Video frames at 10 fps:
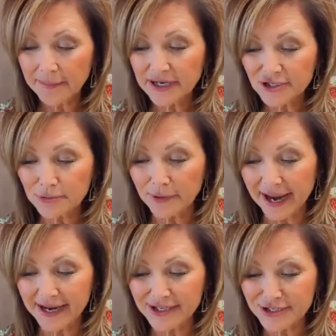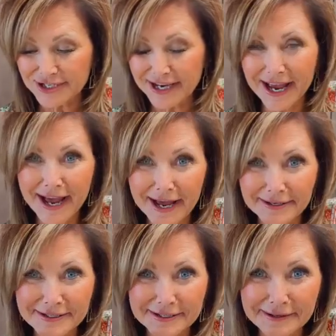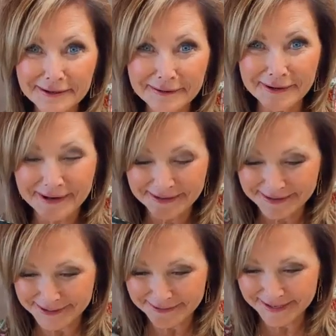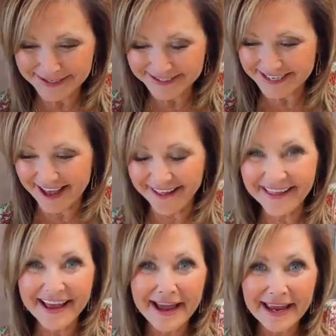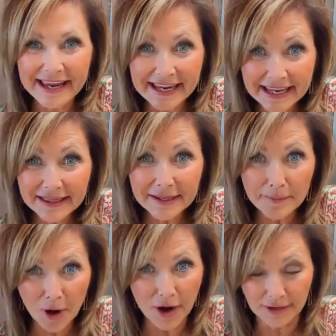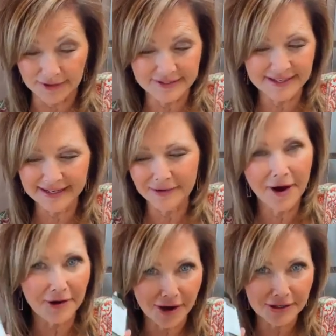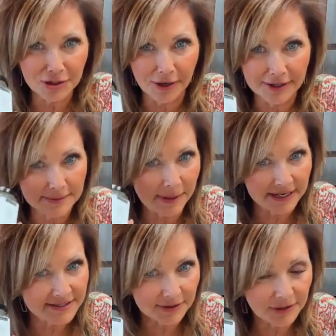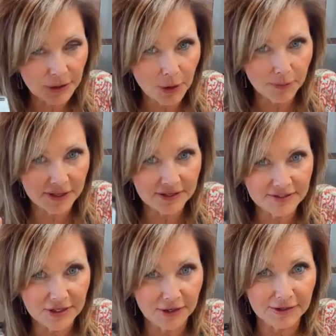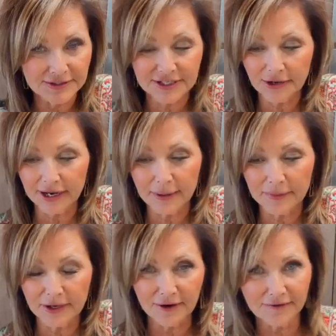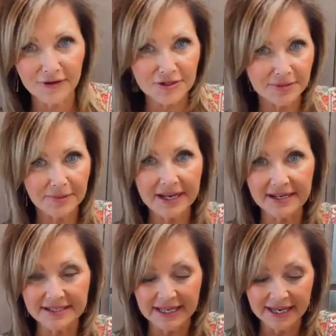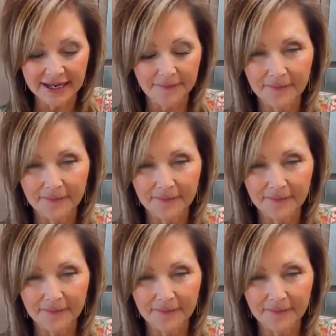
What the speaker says: How much ranch do they sell? In the bottles, like not our jars, but I certainly hope that you start using our Epicure version because